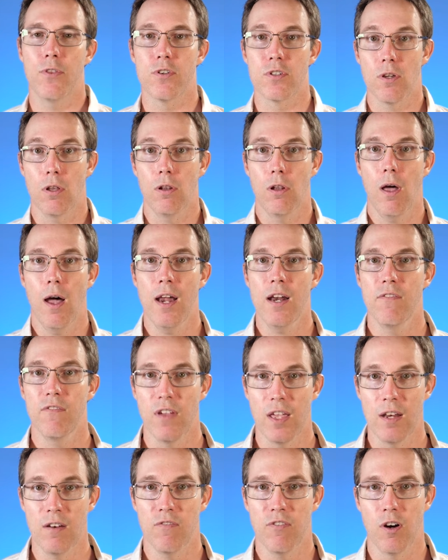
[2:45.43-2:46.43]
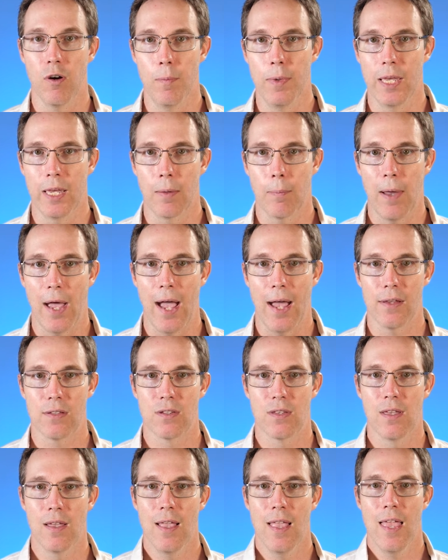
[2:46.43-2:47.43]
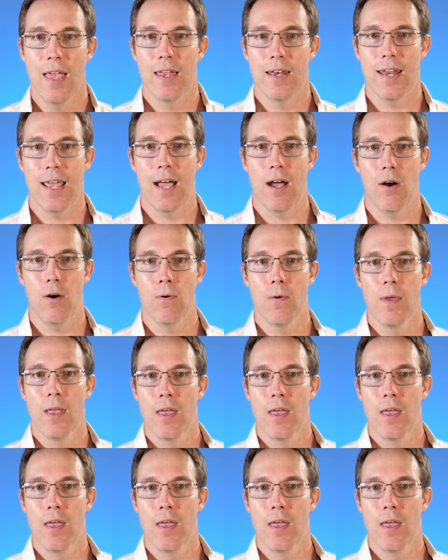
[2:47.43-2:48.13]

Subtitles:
there's a lot of info being passed. Now,